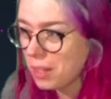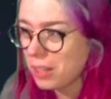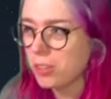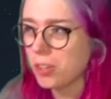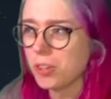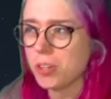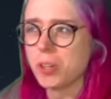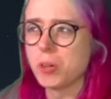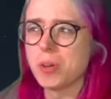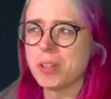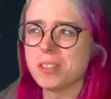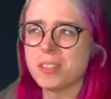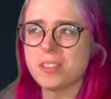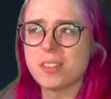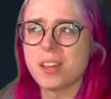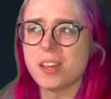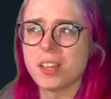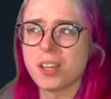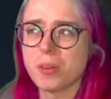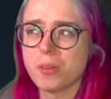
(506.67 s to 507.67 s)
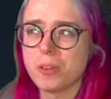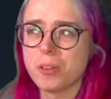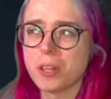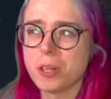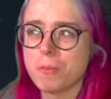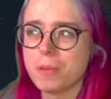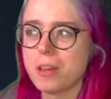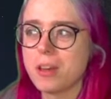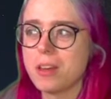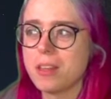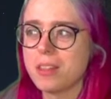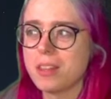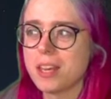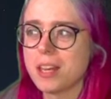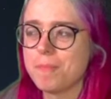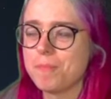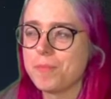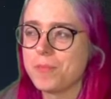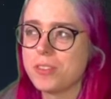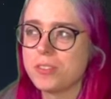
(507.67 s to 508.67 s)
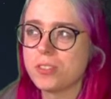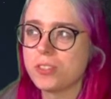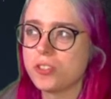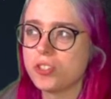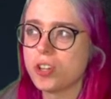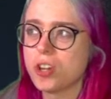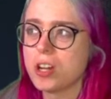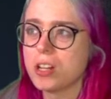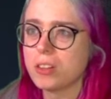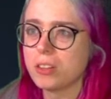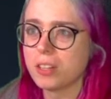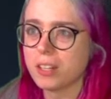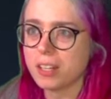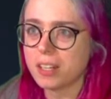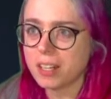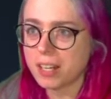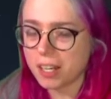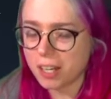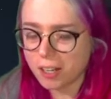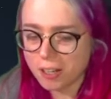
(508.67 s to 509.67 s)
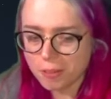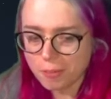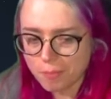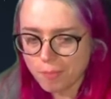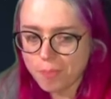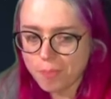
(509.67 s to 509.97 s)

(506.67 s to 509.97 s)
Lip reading: Don't know what to tell you really beyond that. It's just chocolate and air.